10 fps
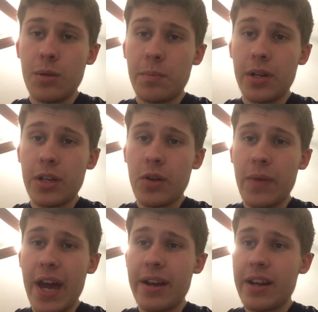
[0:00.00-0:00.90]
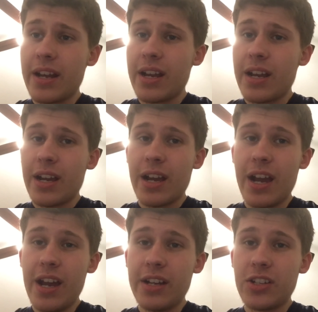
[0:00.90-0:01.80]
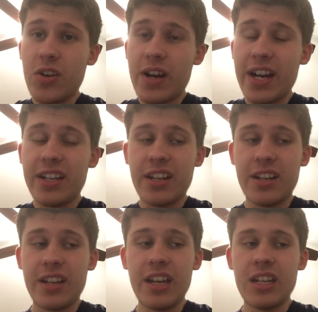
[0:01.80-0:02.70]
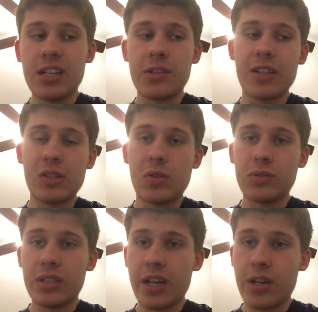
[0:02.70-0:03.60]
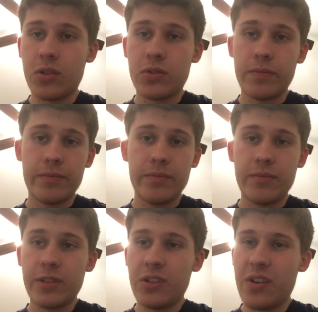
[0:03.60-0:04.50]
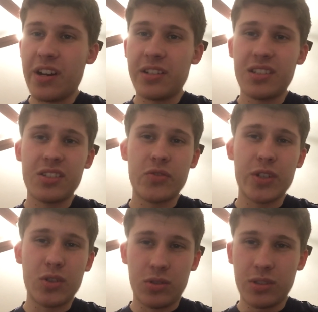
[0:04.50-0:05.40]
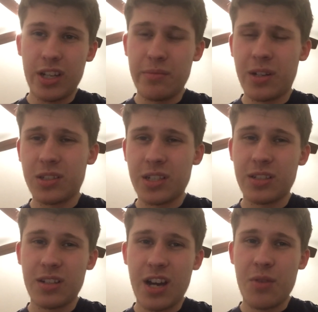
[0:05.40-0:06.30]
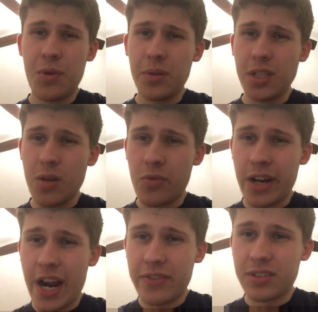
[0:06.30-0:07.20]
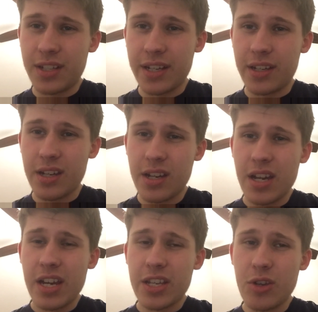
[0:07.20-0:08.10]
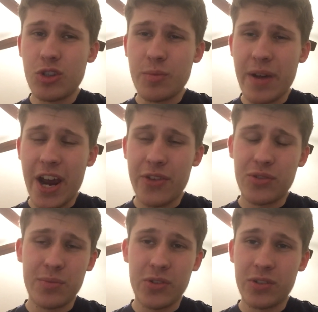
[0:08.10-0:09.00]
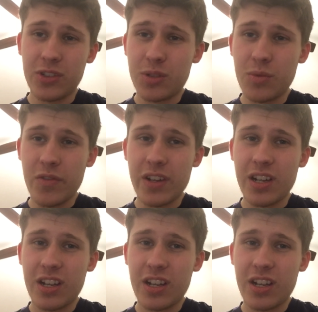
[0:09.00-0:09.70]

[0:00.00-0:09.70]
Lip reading: But, you know, that, and, you know, I hadn't eaten anything the whole day or, you know, had anything to drink the whole day because I really didn't want to have to like use the bathroom during this movie.